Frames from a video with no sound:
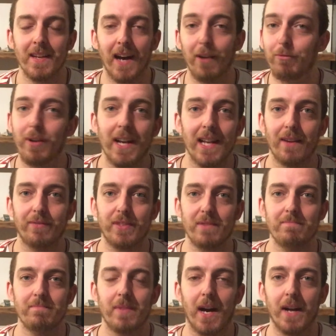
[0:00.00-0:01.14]
I really love
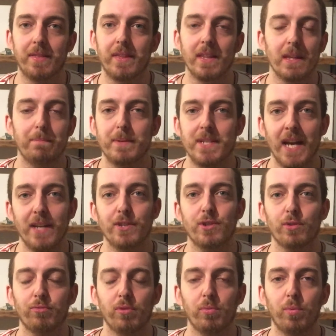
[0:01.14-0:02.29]
them. I think the potential
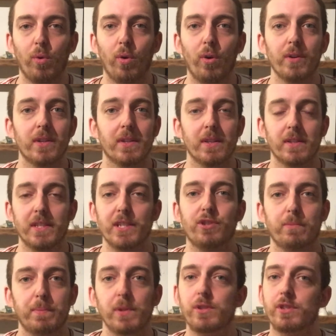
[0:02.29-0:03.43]
reward, the
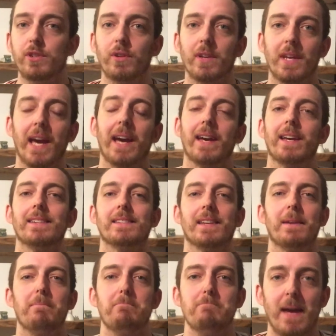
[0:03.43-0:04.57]
distribution you can get is
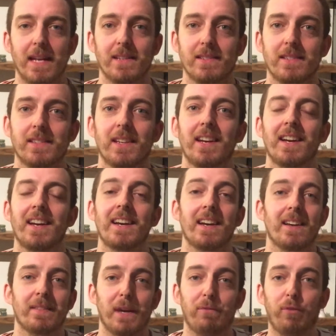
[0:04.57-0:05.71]
immense.
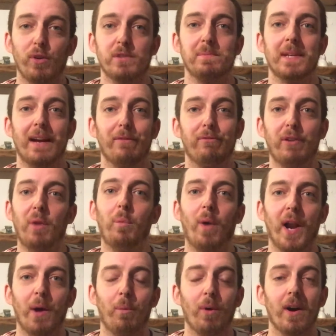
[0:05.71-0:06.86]
They force me to have fun
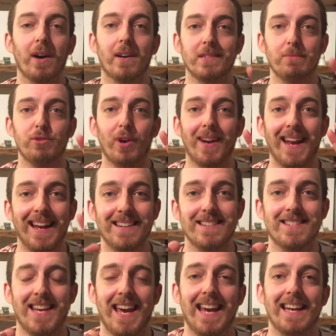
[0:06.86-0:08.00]
while I work because I'm trying to
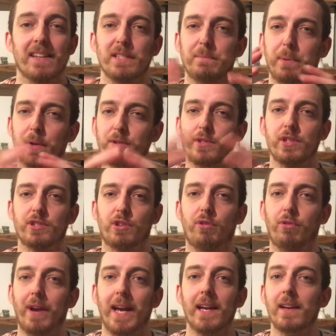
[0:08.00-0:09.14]
entertain as opposed to just
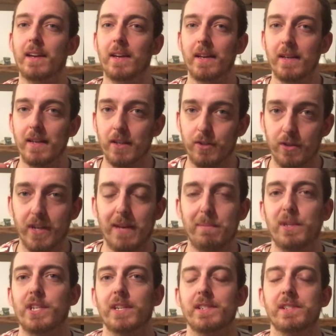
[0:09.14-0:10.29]
create good
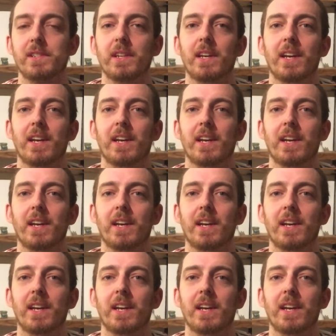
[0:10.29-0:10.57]
images.